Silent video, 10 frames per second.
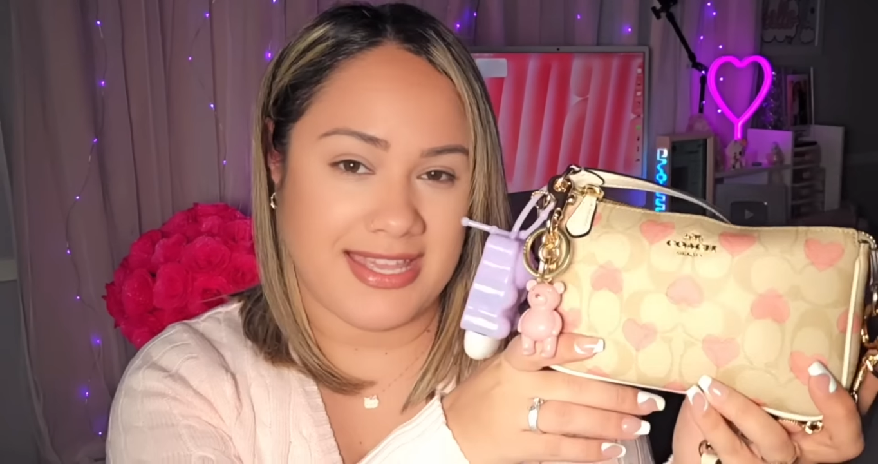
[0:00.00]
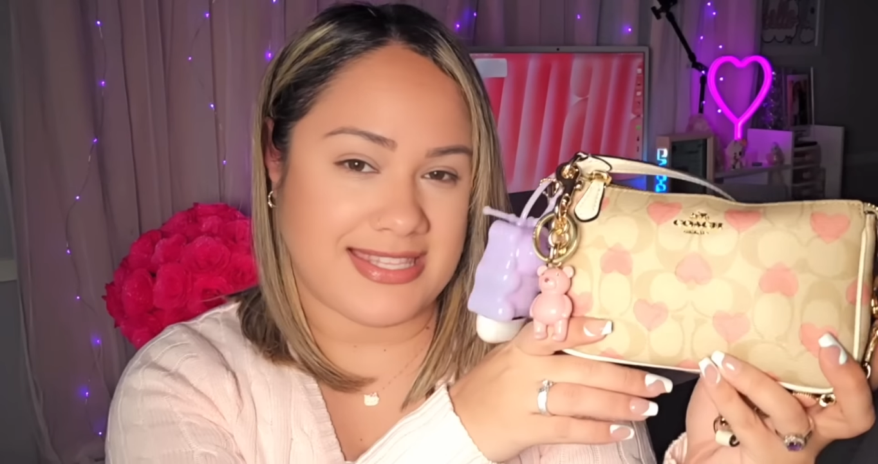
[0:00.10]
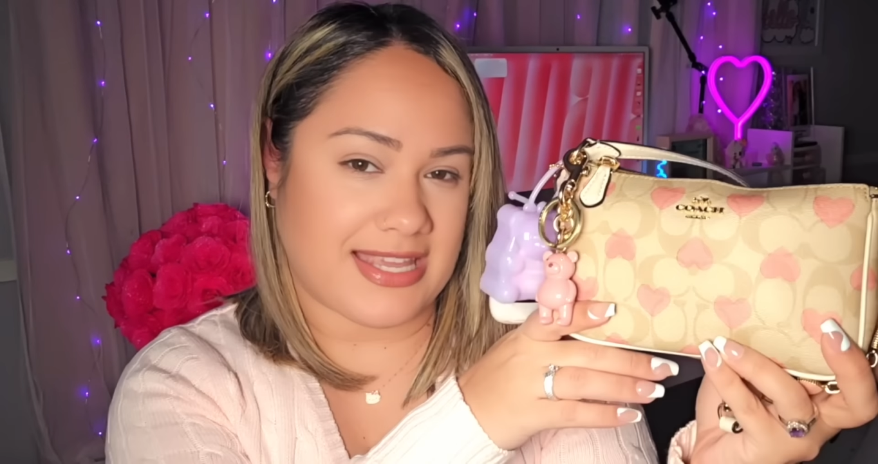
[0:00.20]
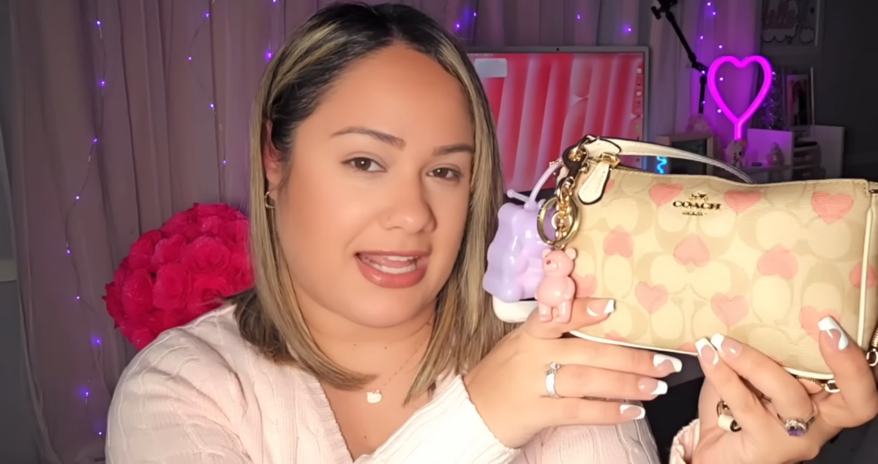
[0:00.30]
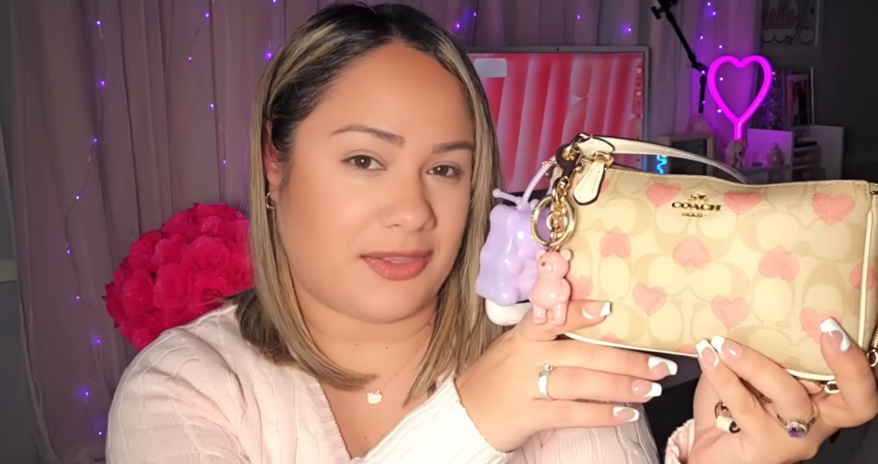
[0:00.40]

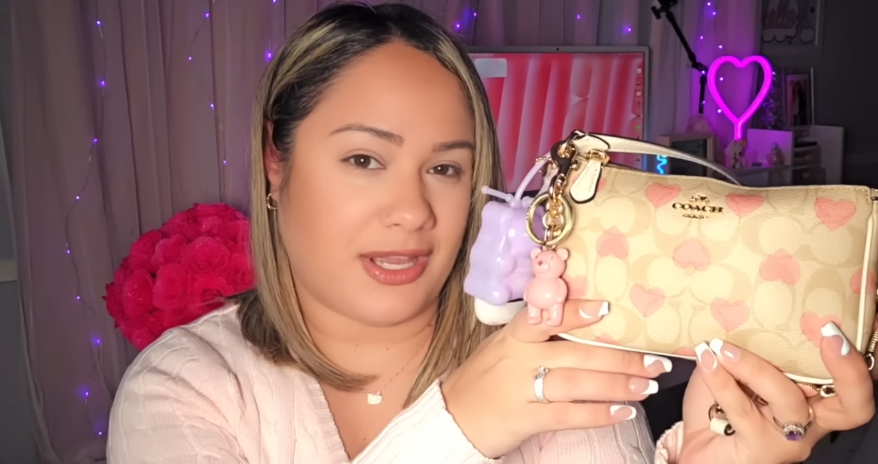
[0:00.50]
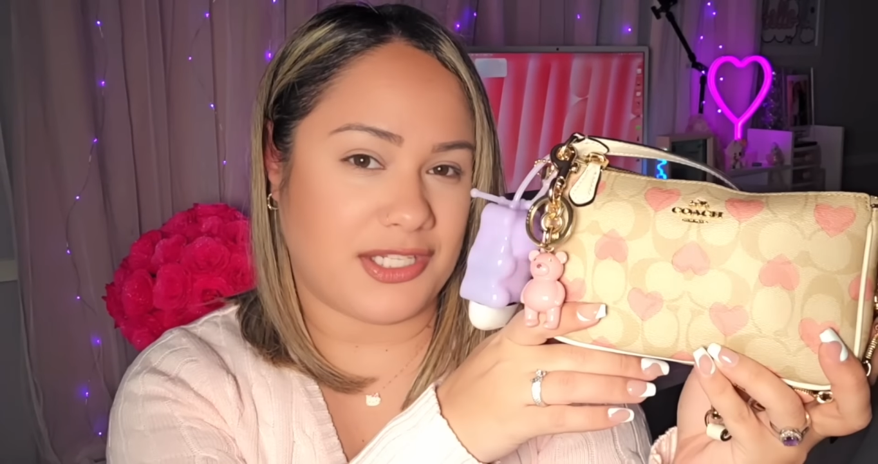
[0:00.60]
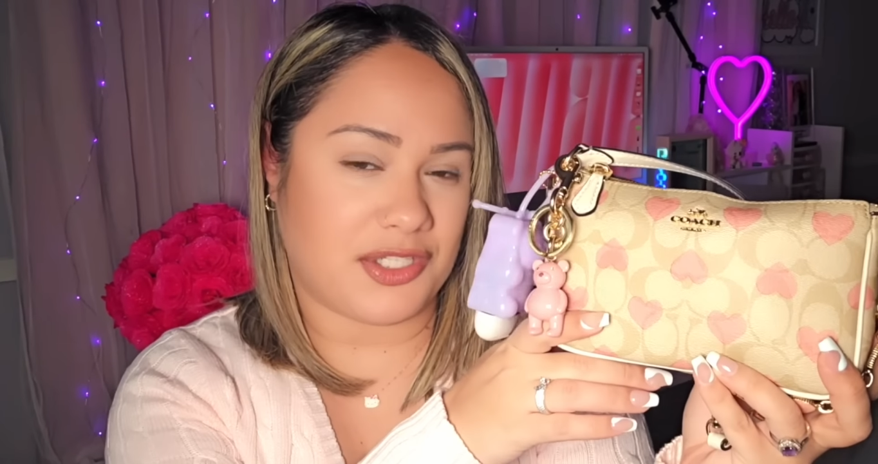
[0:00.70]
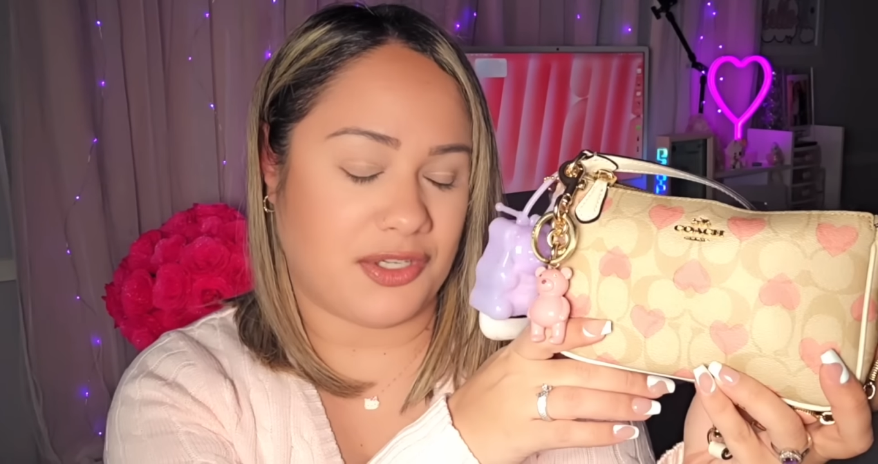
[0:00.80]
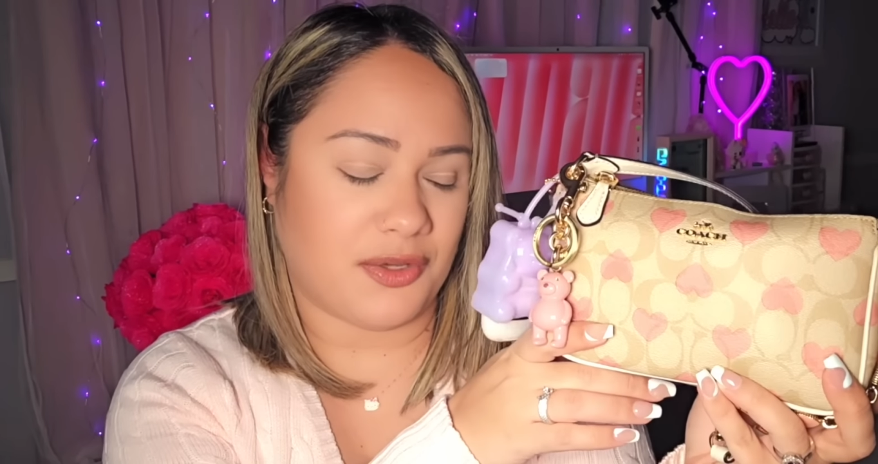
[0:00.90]
So I thought
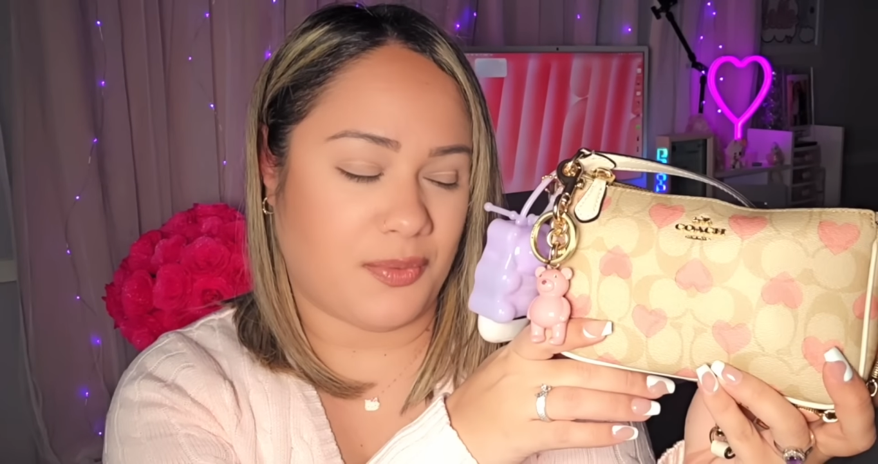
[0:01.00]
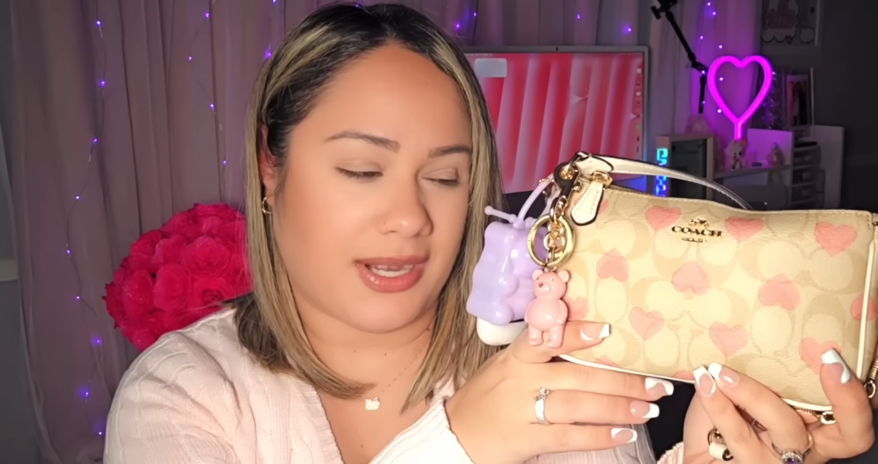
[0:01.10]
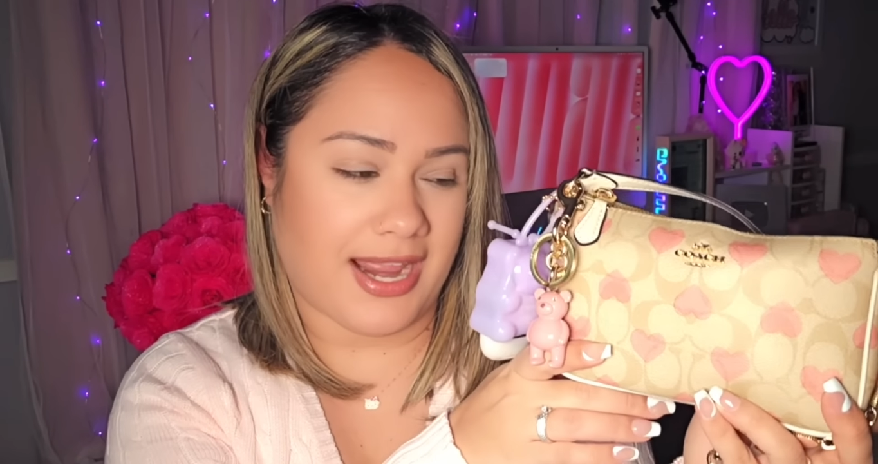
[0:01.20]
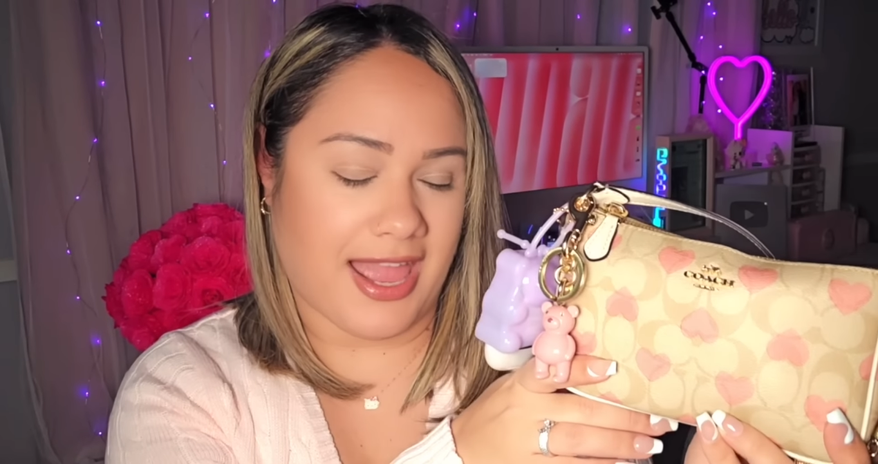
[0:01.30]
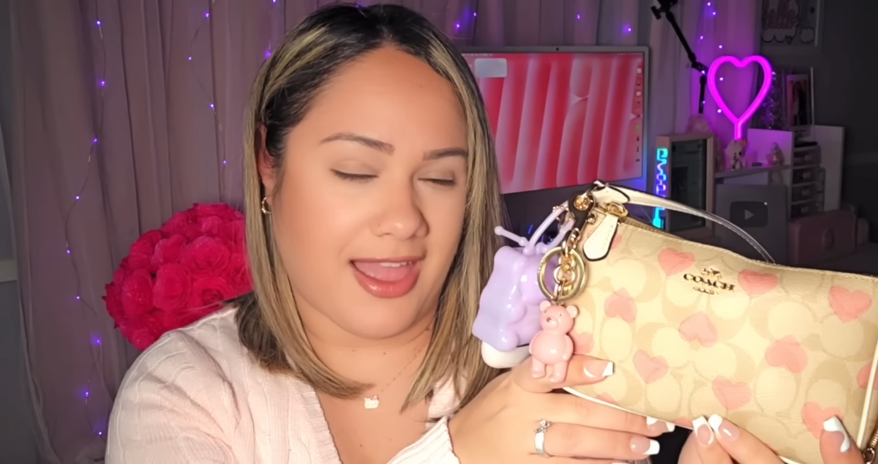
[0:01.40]
I'd show you
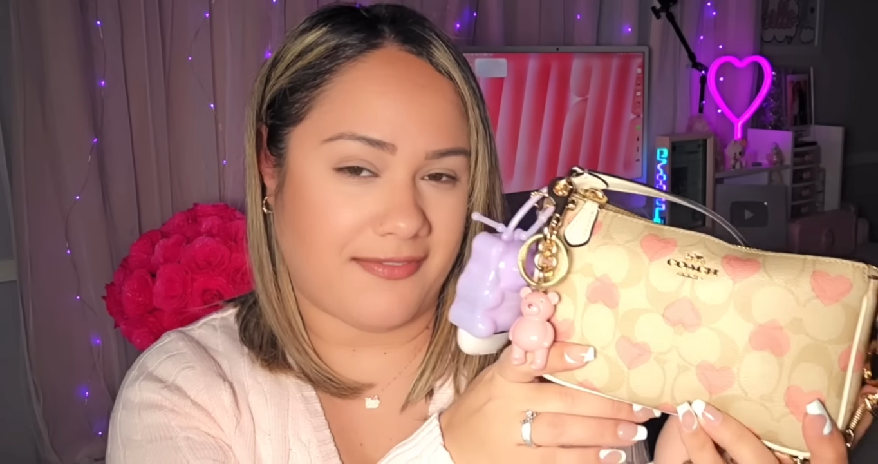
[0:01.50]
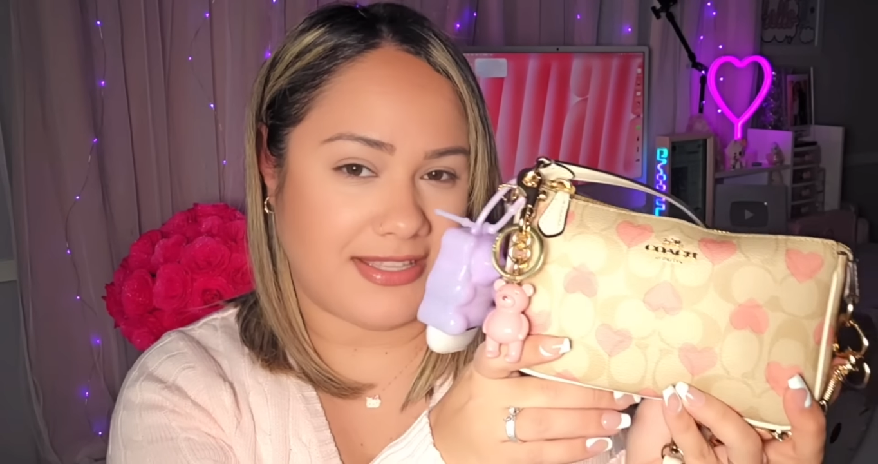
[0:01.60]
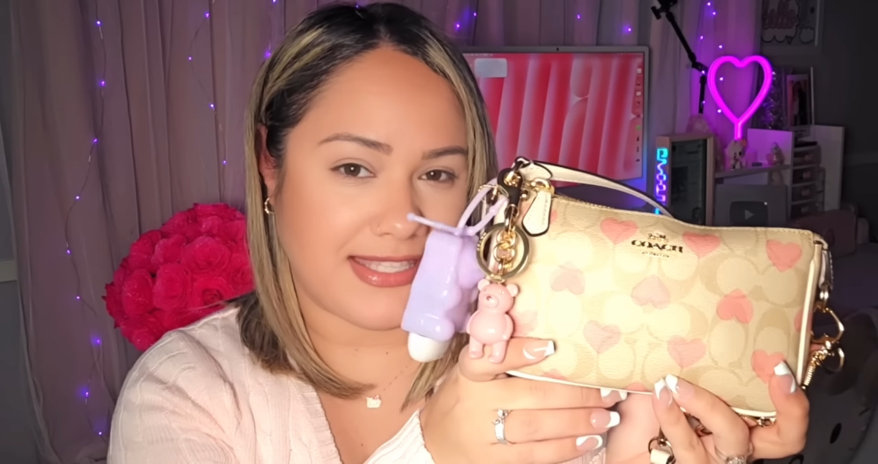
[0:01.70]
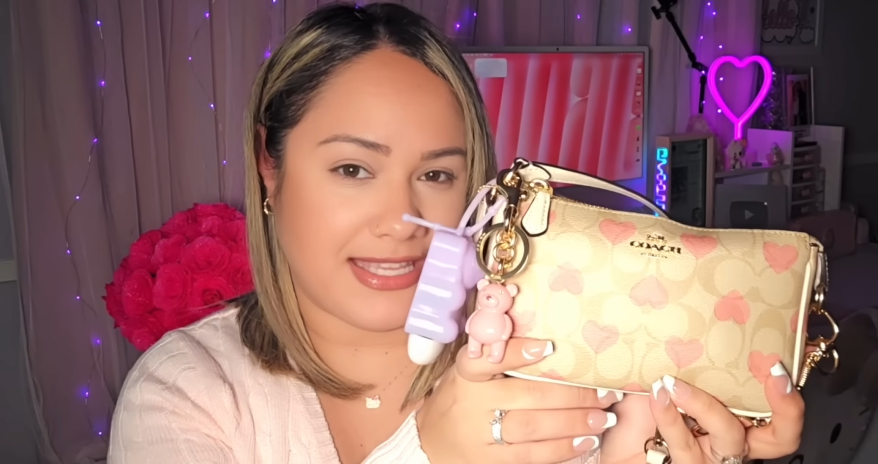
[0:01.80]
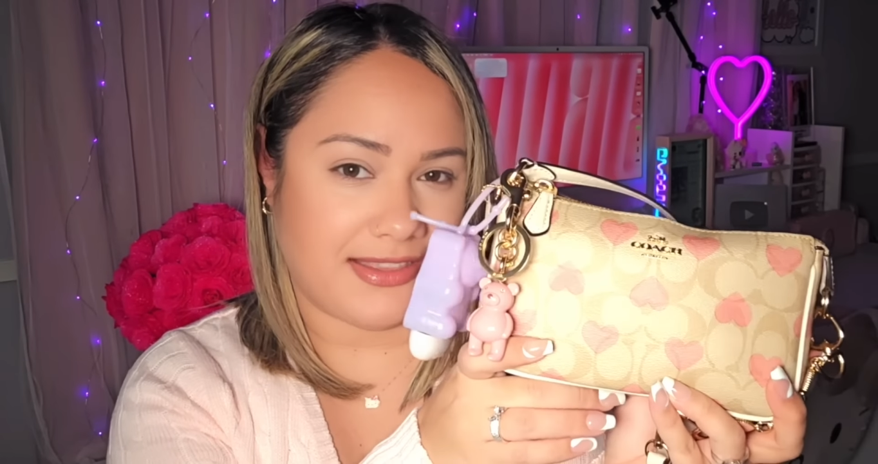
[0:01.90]
what I have
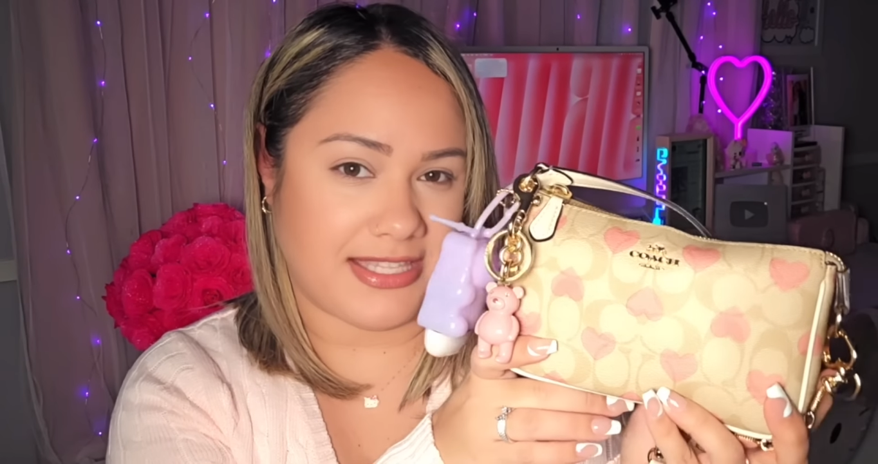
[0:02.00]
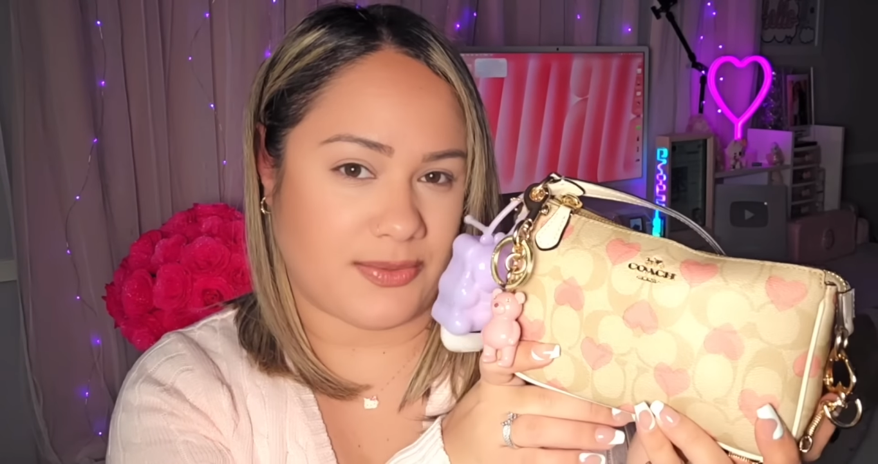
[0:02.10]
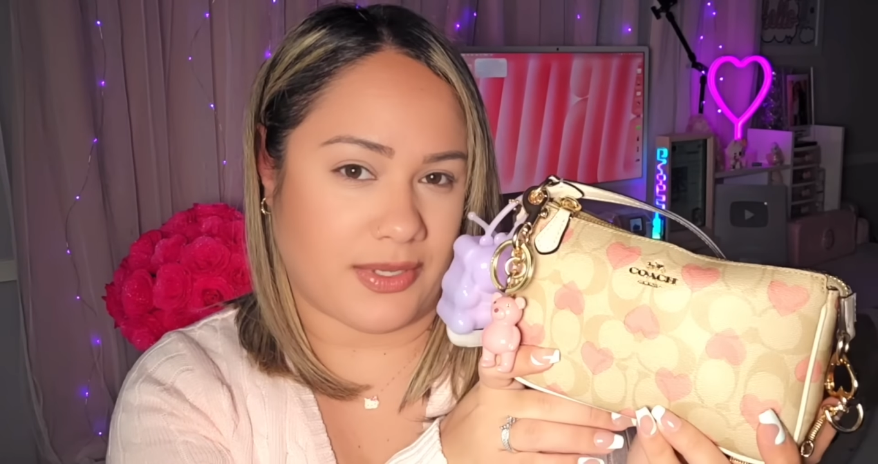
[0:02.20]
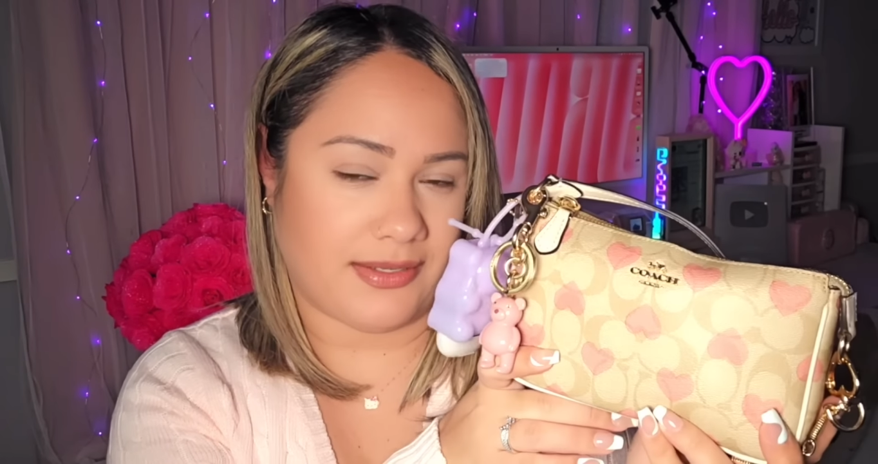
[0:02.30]
inside this one.